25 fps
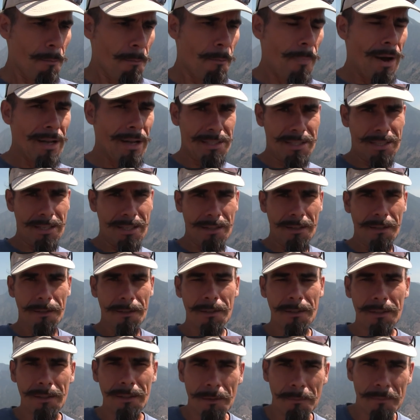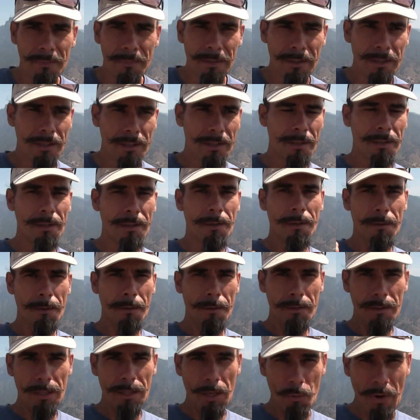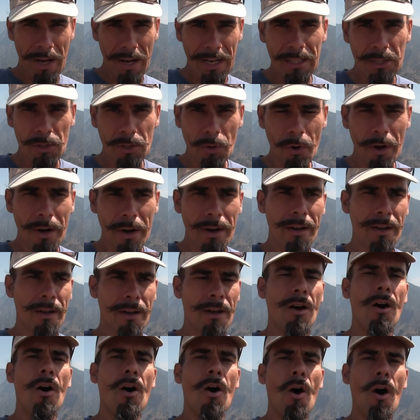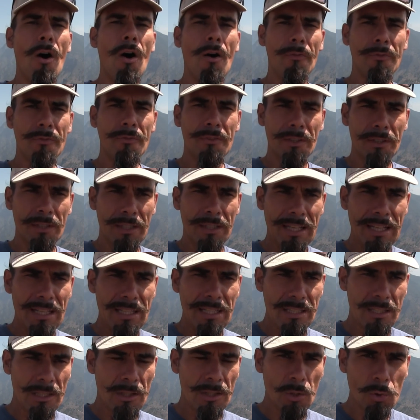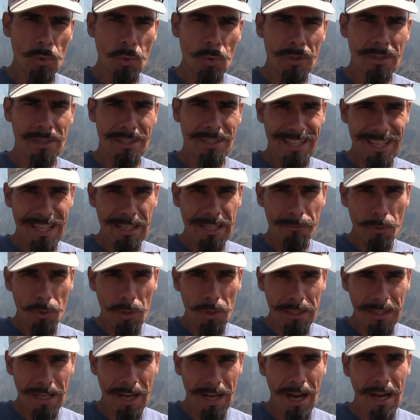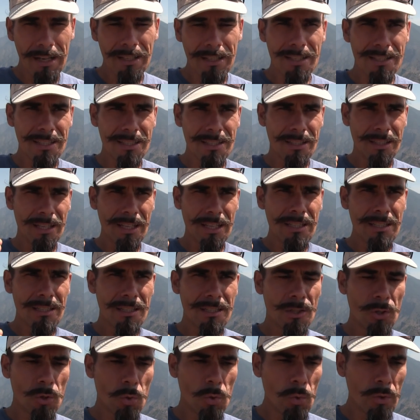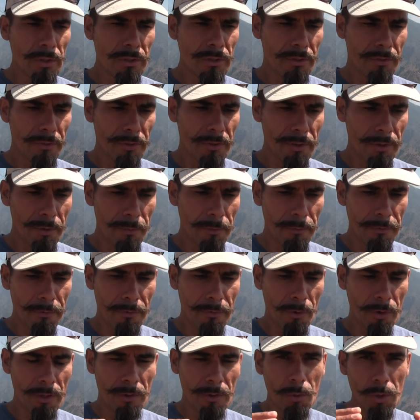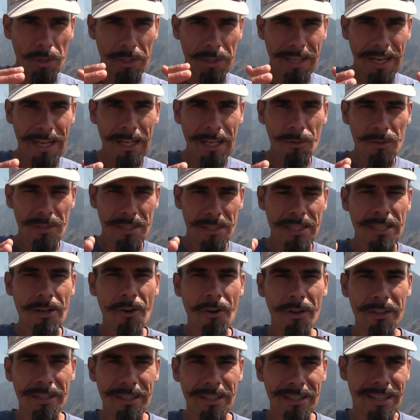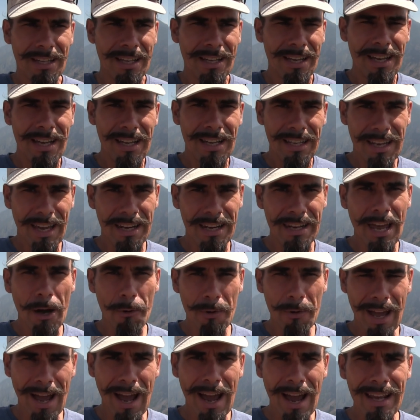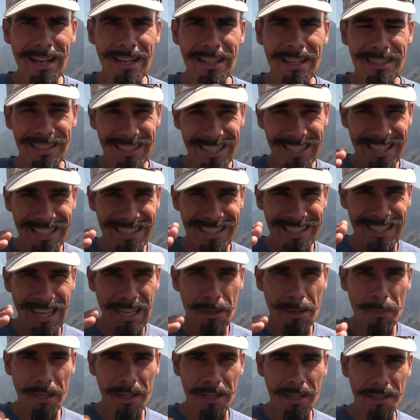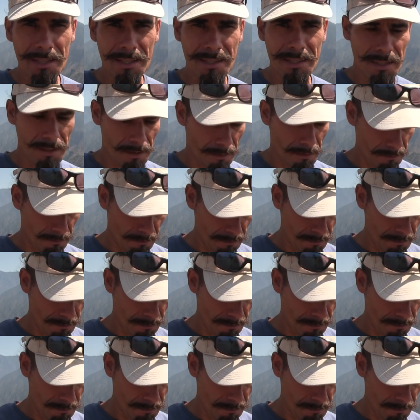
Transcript: but um, the director of the institute Involcan. This is the Institute um, for the Volcanoes here on the Canary Islands. His name is